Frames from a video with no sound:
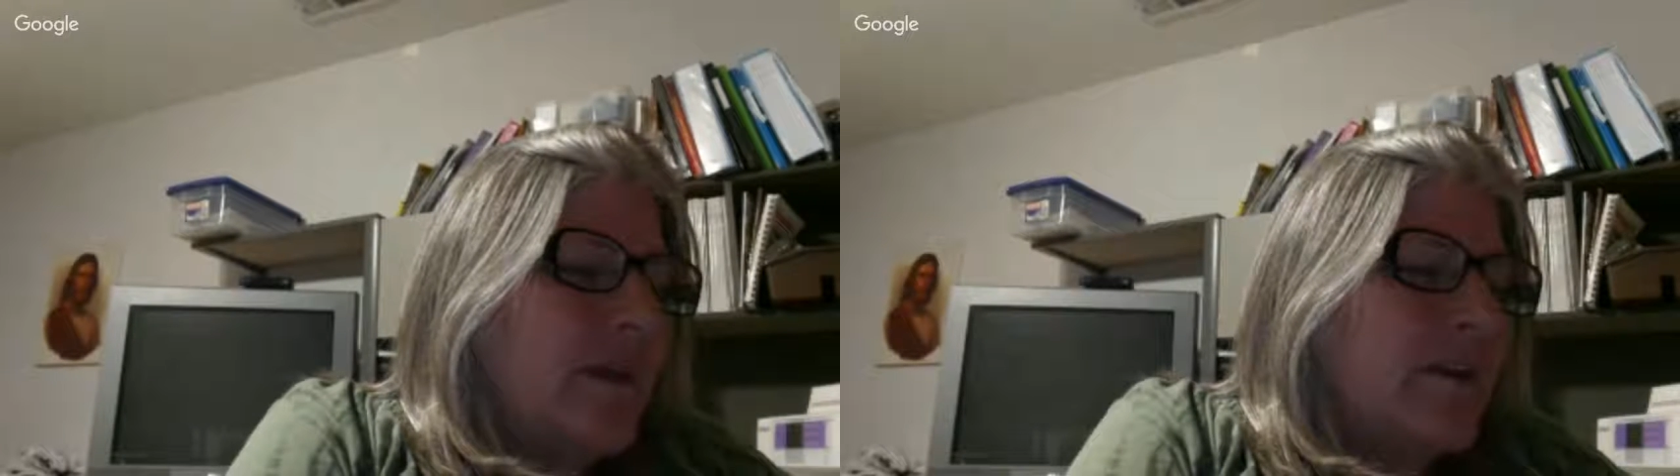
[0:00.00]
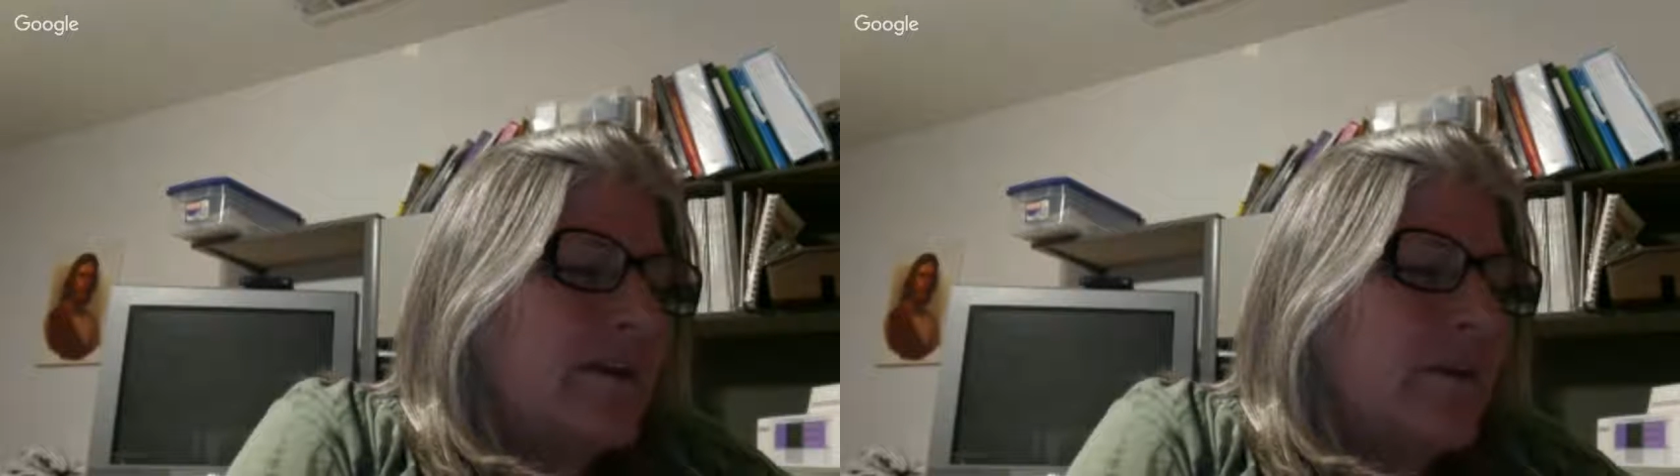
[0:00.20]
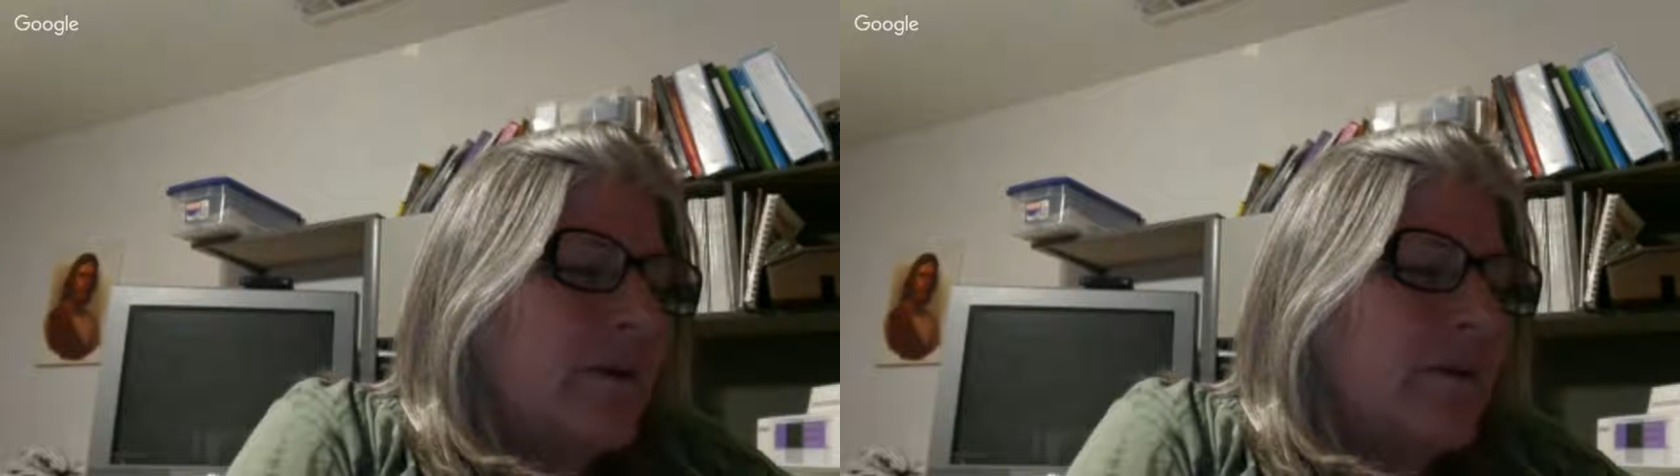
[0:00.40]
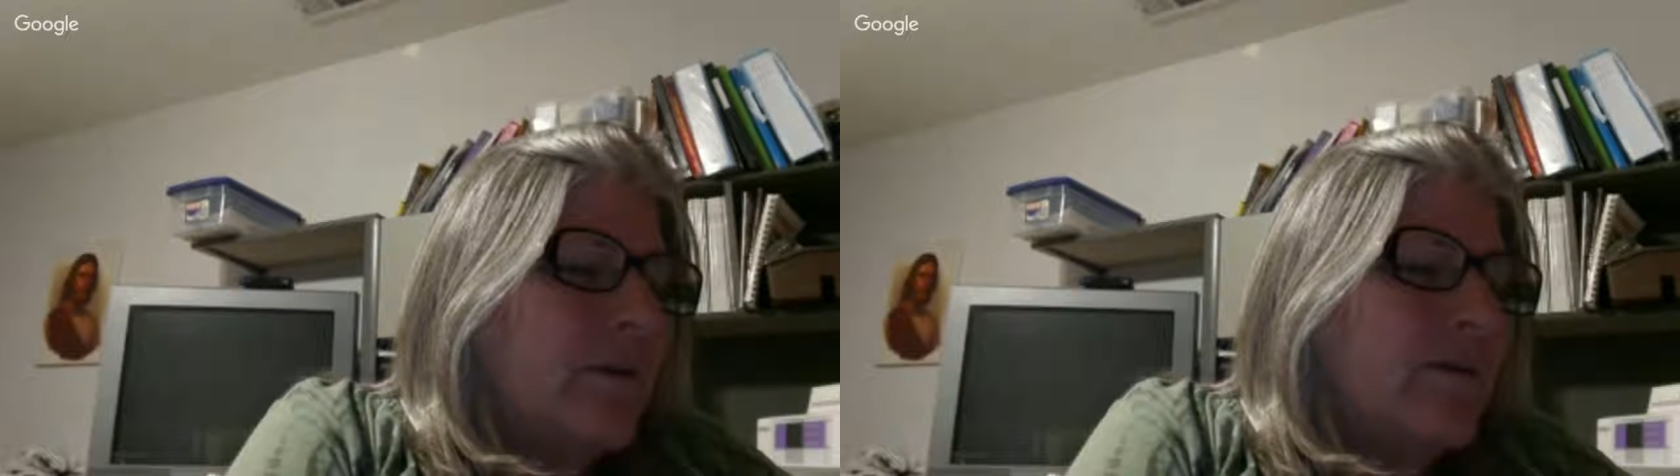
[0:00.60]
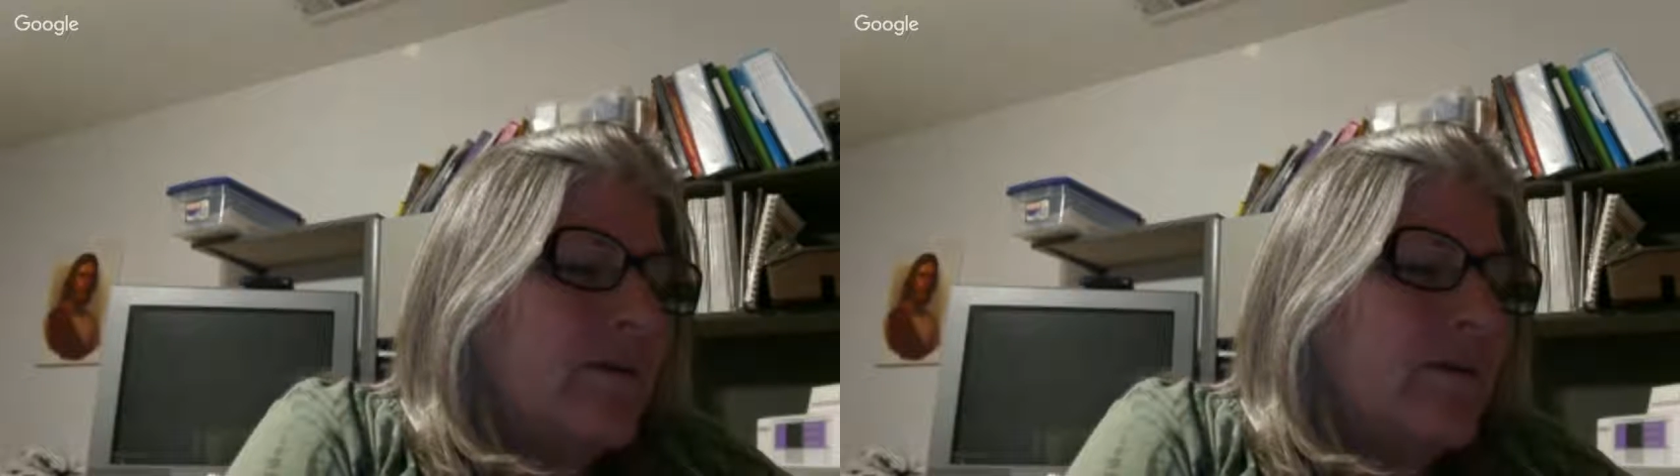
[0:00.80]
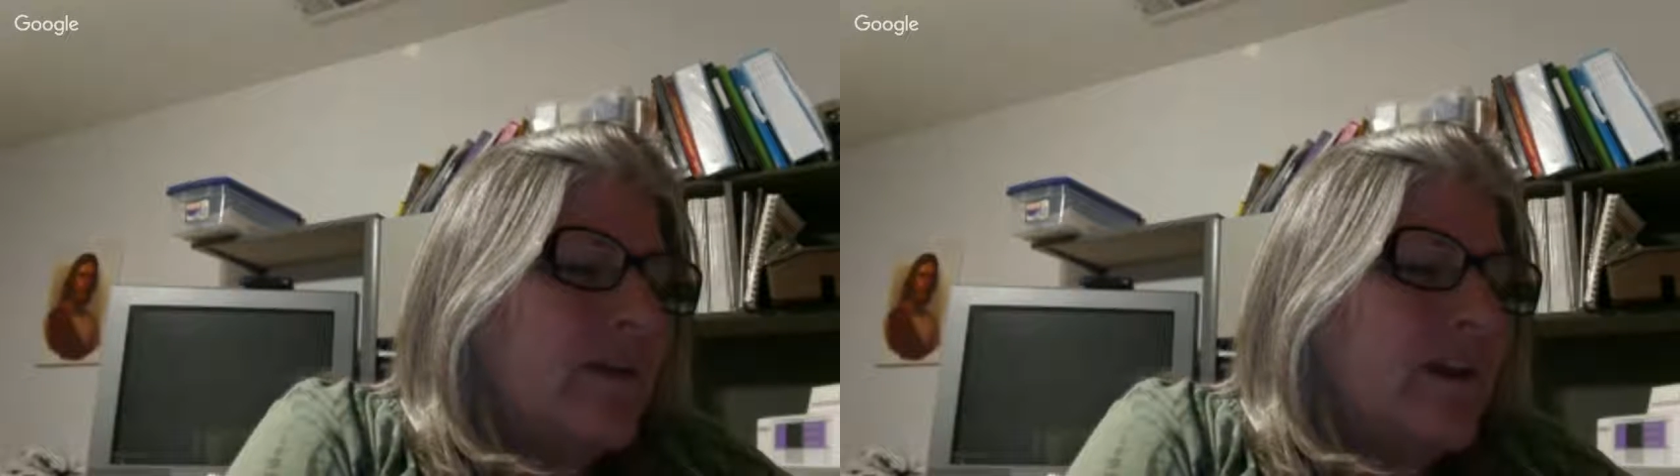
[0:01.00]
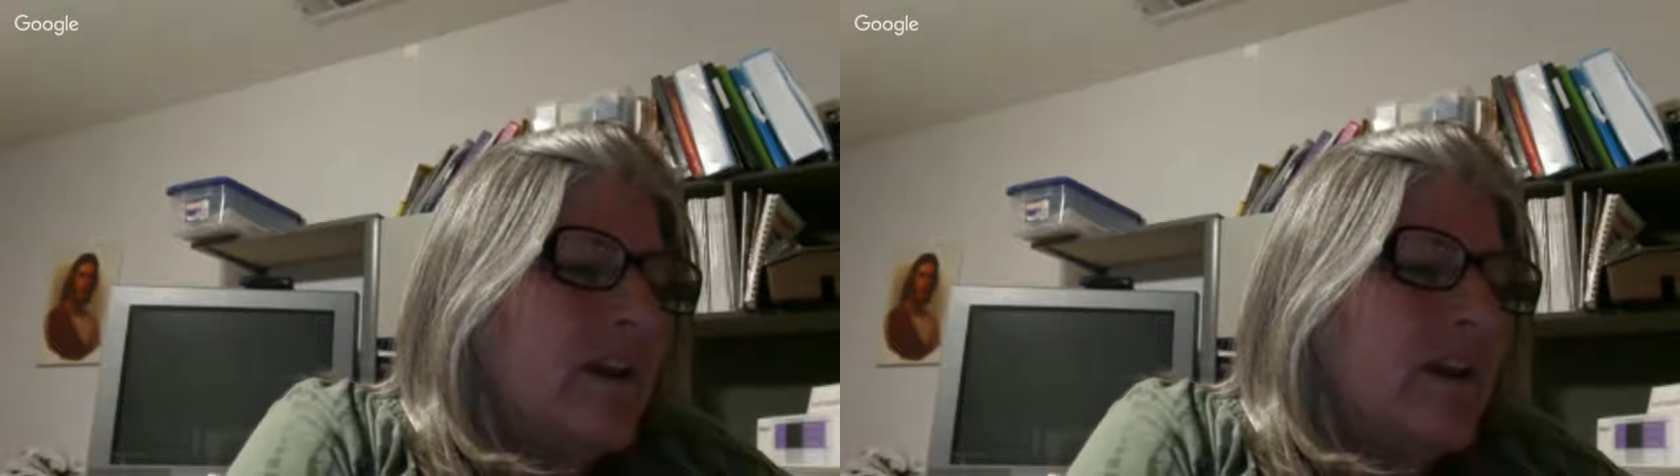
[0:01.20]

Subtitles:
square root of 15.